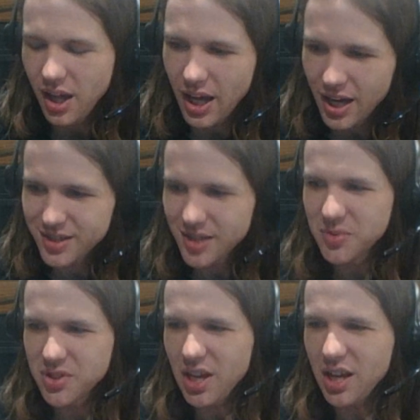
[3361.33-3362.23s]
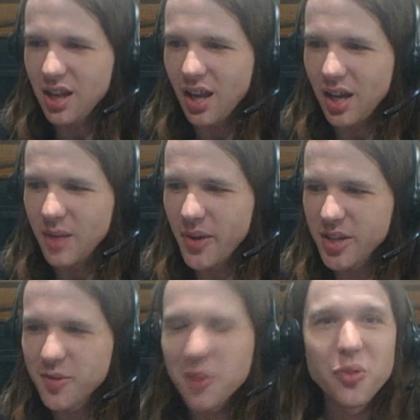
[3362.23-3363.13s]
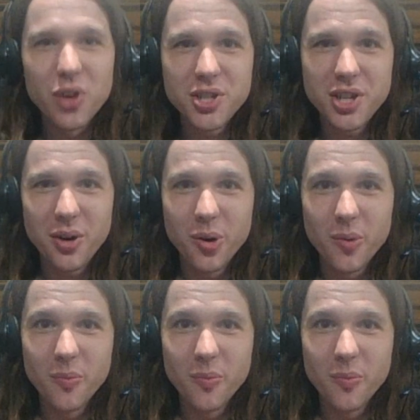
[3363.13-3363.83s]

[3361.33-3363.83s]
as I'm saying that, it makes me appreciate her